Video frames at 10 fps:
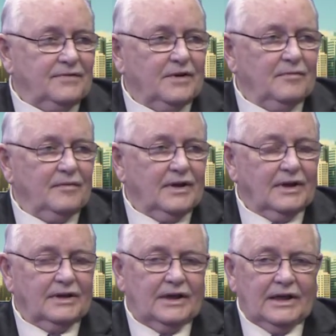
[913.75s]
from
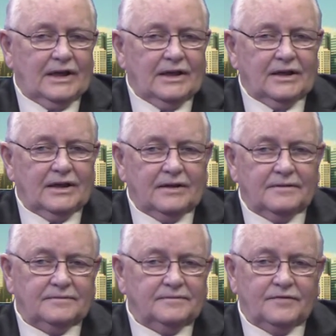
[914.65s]
uh,
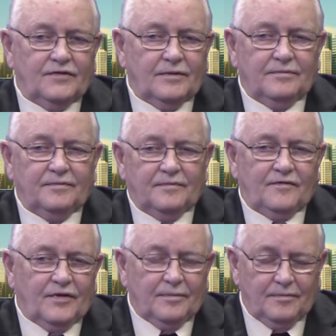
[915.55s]
um, from
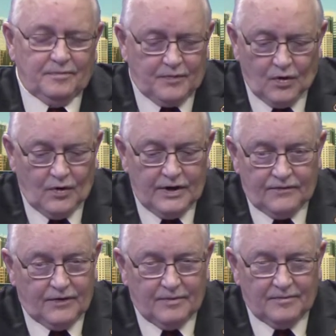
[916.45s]
from
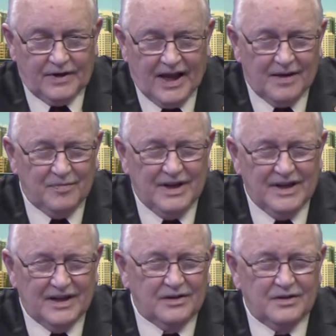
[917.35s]
going from not
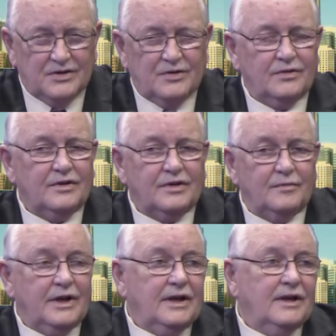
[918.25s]
being a good student
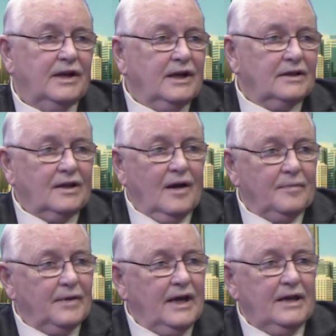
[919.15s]
to being
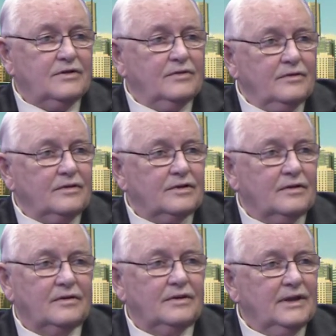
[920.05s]
top A student.
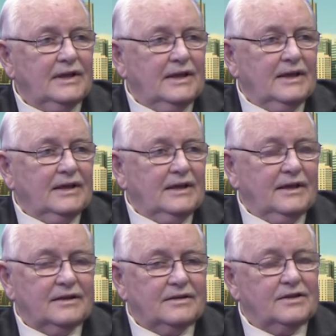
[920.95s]
So you bet.
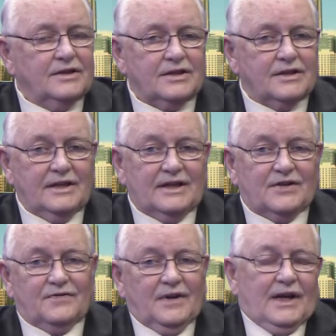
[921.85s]
It's just
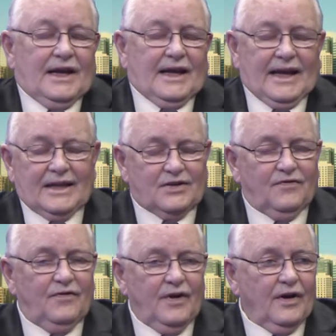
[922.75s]
it's it's
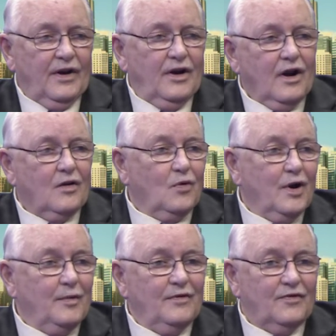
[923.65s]
very
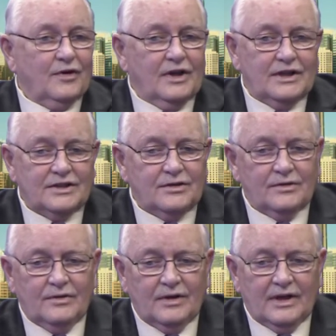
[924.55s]
heartwarming for us
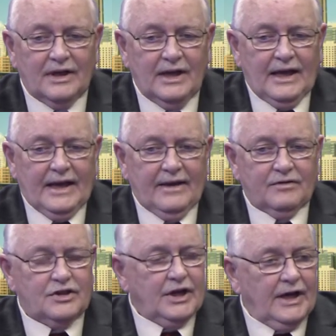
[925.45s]
to uh, have
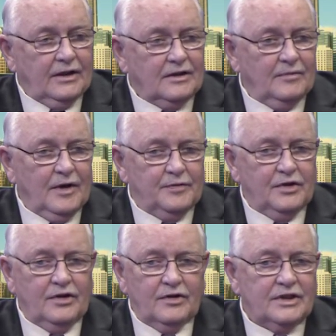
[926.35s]
a child come up
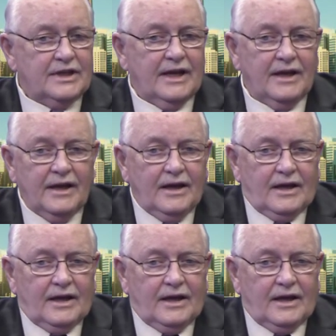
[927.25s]
to you and say,